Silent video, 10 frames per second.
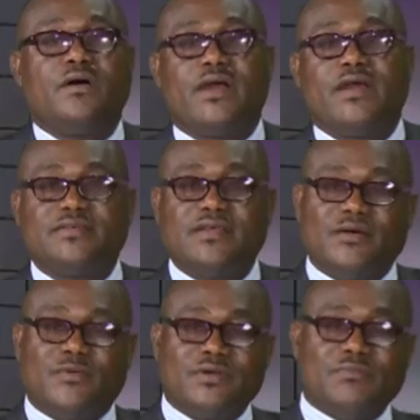right
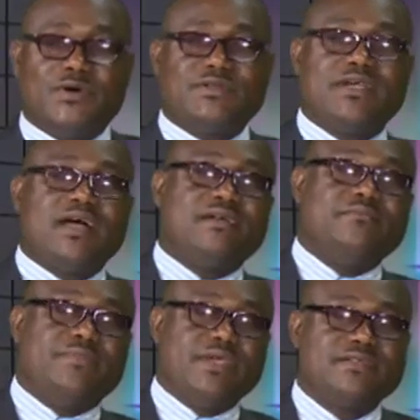uh, one more time,
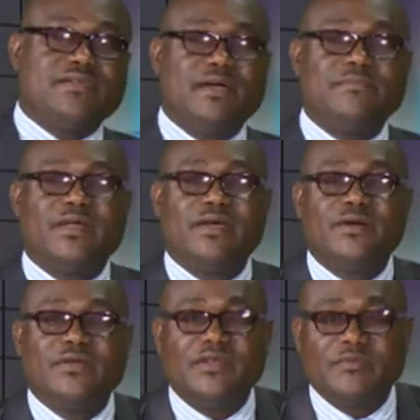big time there
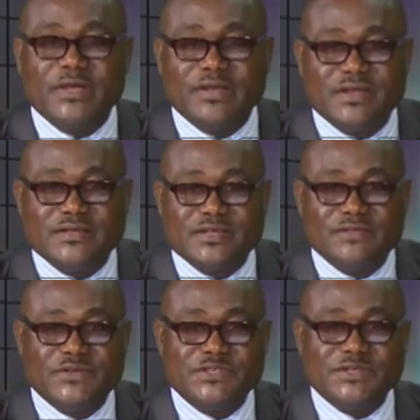on independent
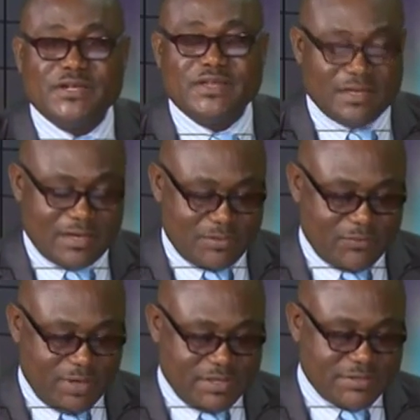television. And uh,
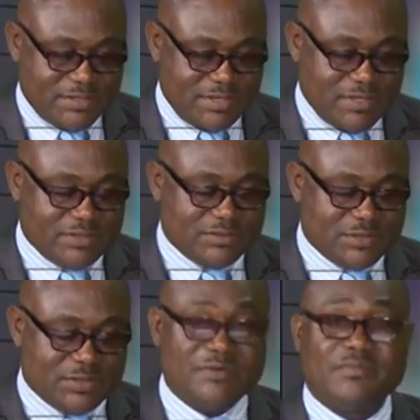we're still
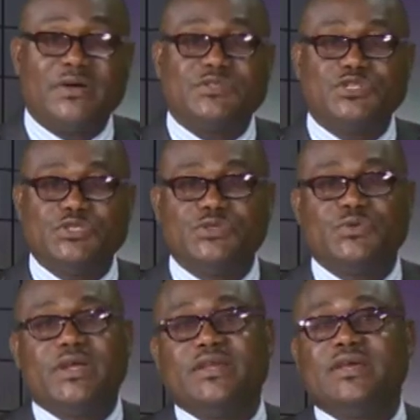talking about
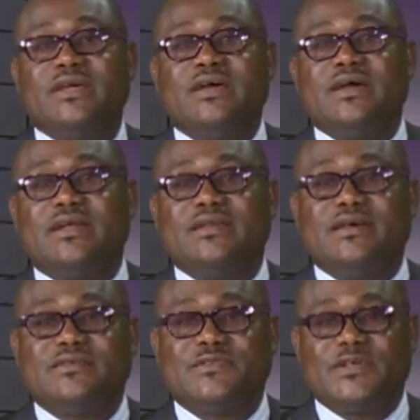children and
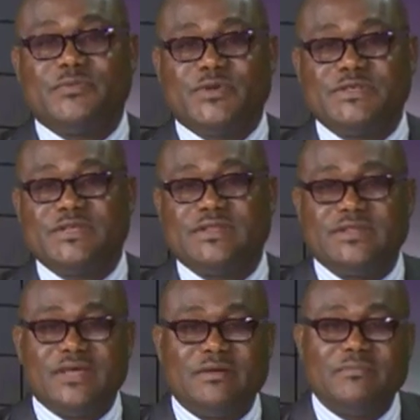uh, celebrating
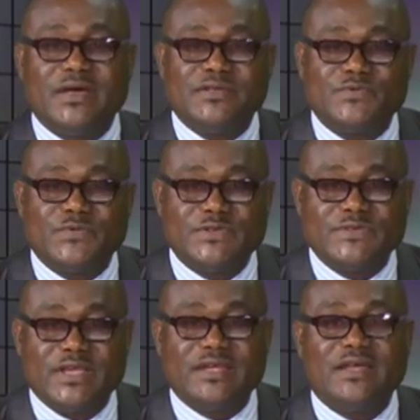them, as we
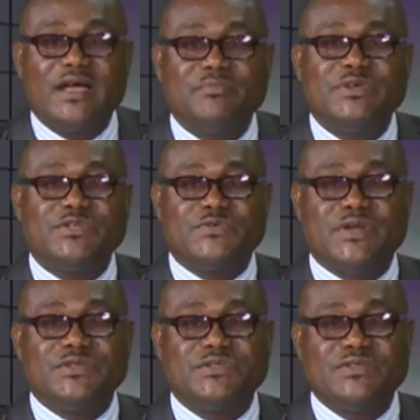say. Happy
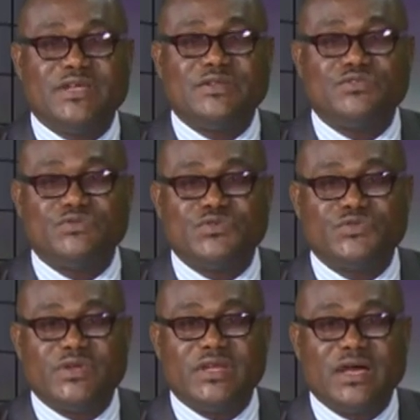Children's Day to
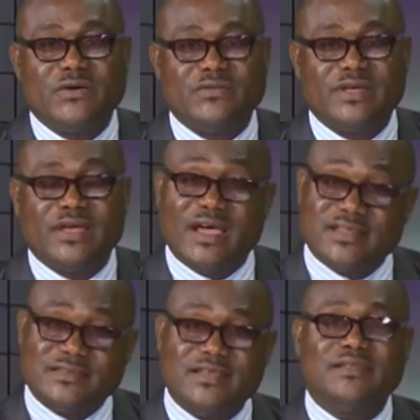children out there. I
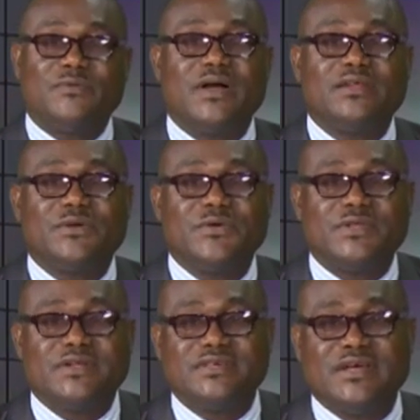said a while ago
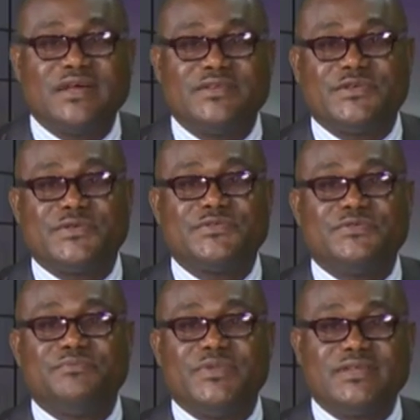that uh, it's
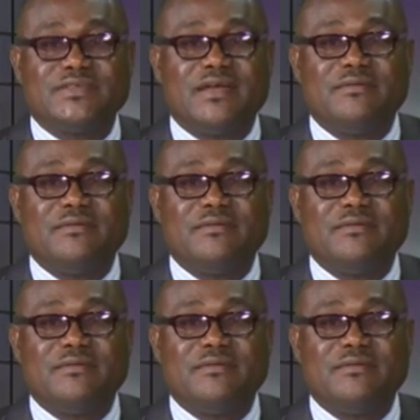also big time